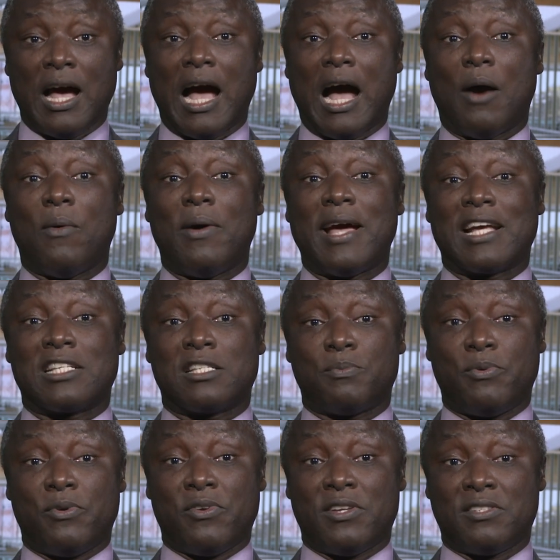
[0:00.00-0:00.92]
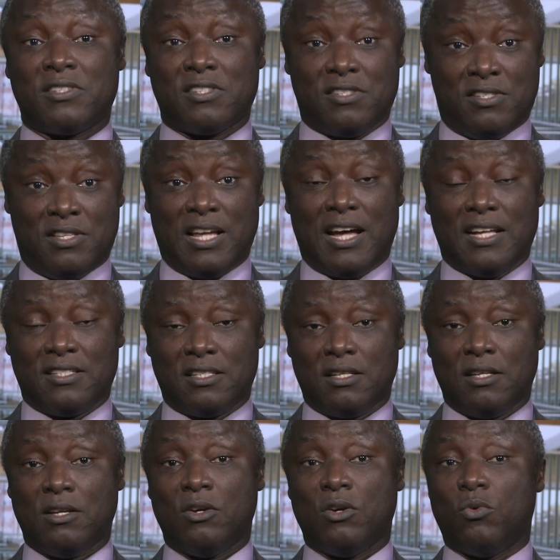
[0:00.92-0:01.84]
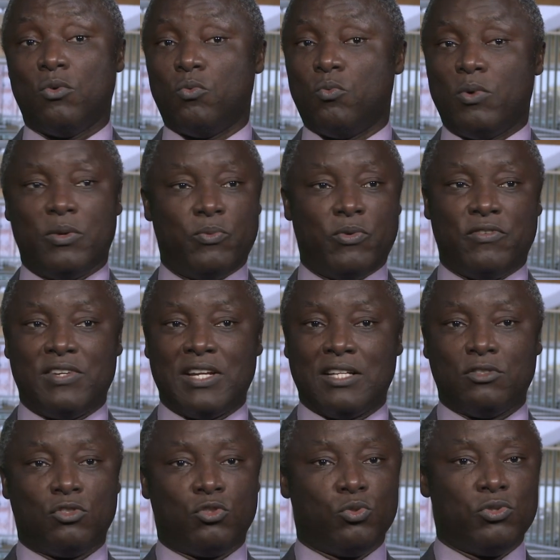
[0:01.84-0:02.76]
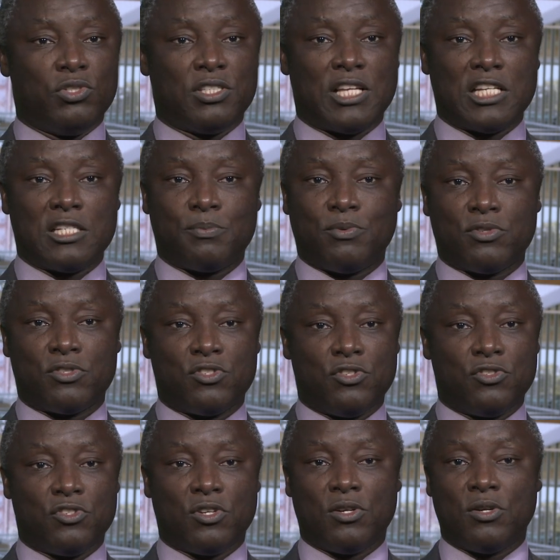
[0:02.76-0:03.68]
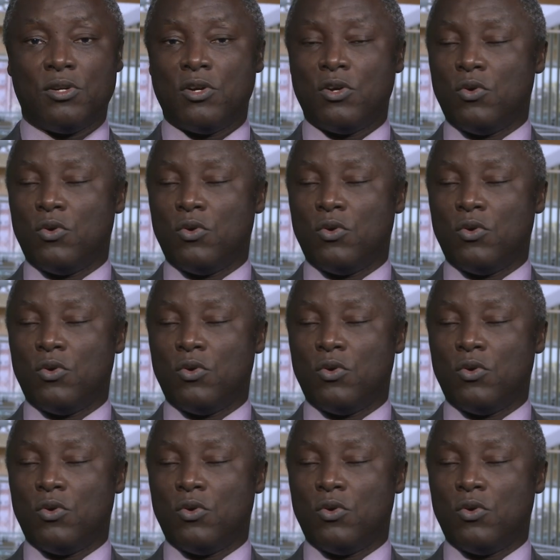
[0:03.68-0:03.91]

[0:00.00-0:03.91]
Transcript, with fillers: Our experience is that when we've done two-stage procedure,